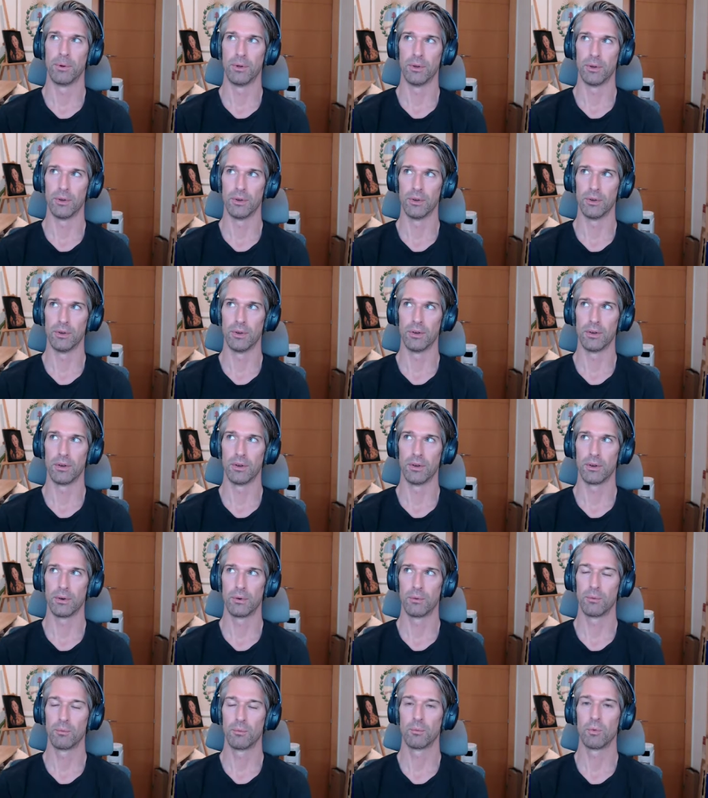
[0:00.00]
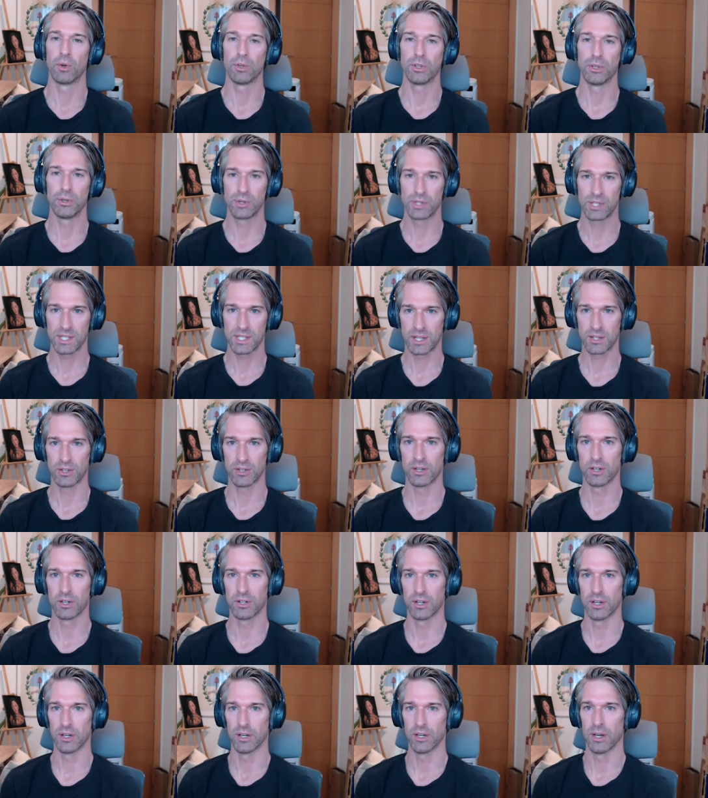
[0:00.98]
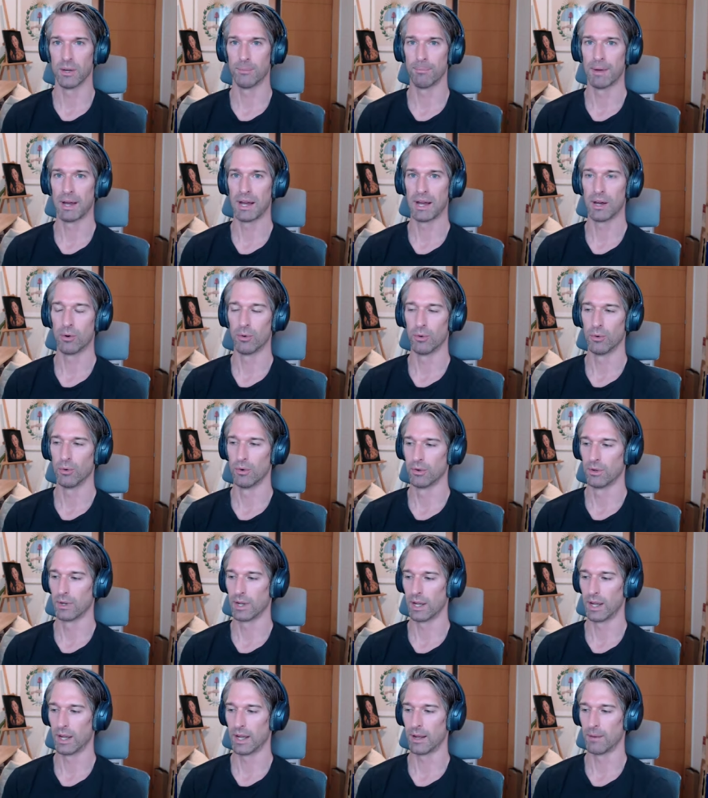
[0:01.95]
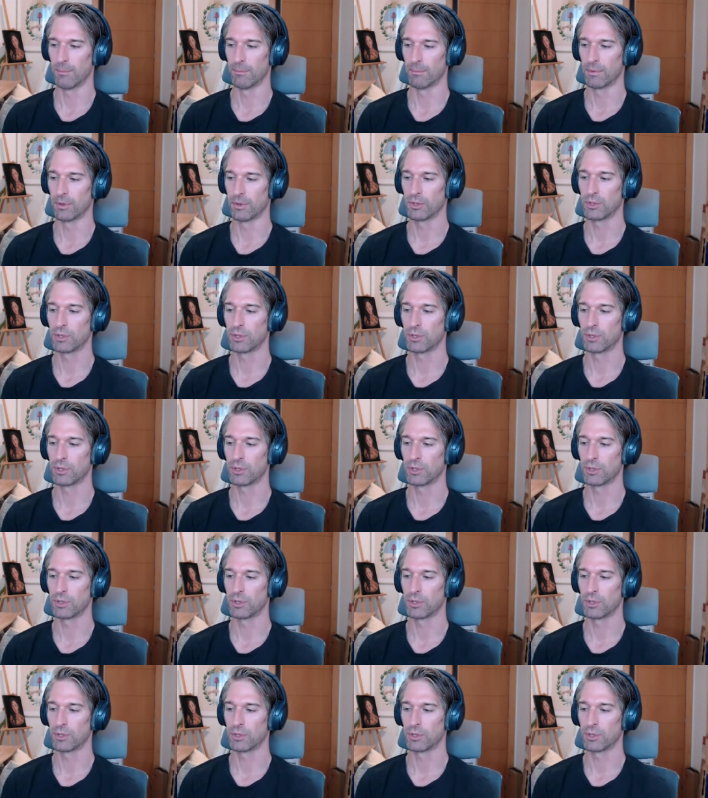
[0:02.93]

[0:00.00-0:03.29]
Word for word: But what you said earlier about um,